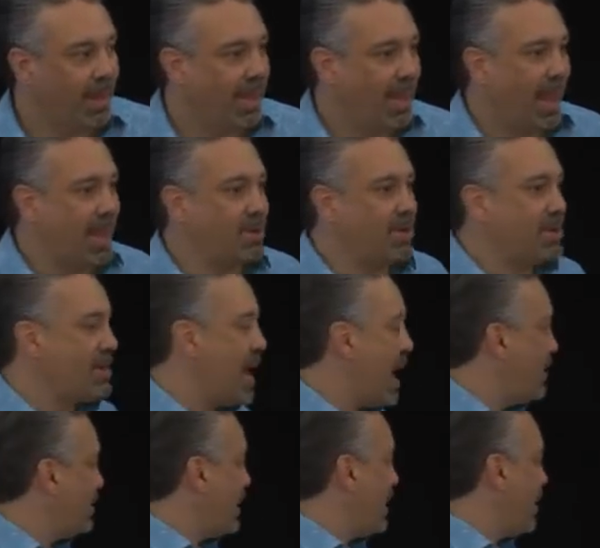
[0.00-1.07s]
And you're
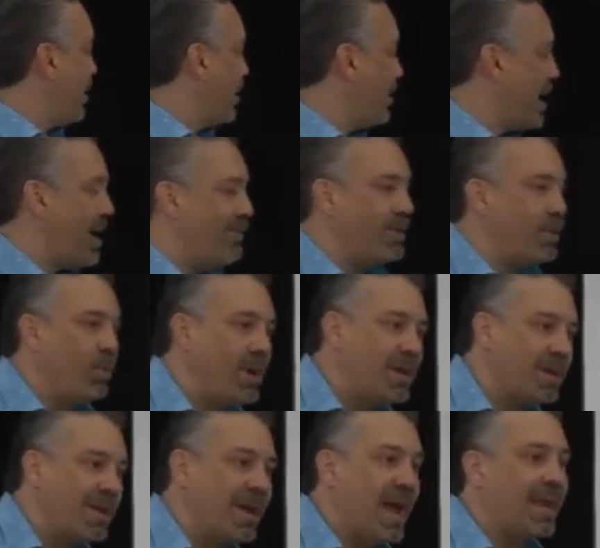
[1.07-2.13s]
down here and every week
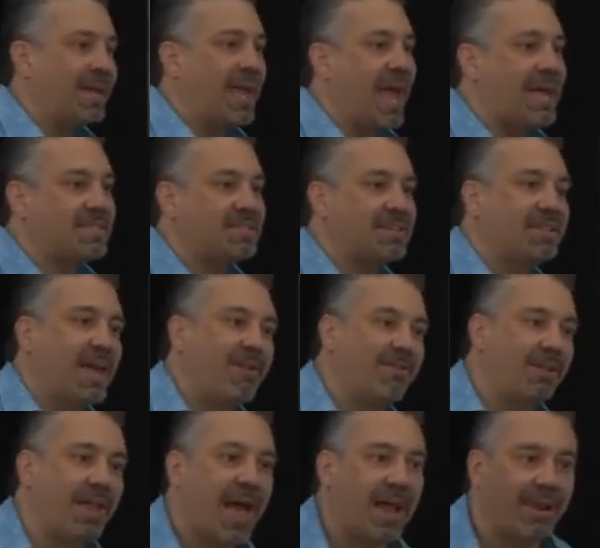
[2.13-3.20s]
you got to cast the
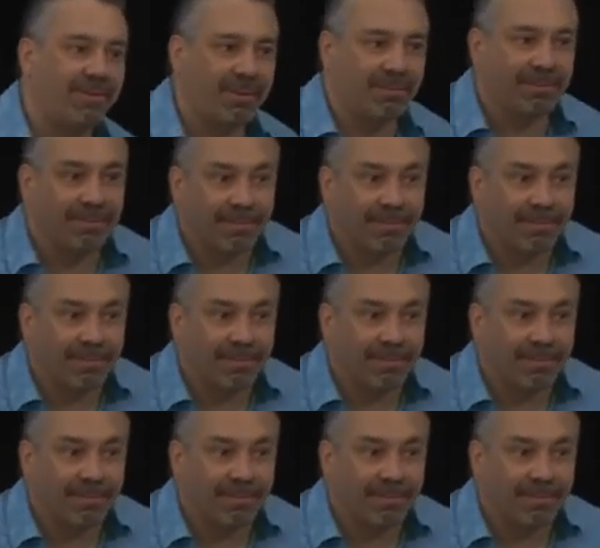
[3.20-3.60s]
devil out of them.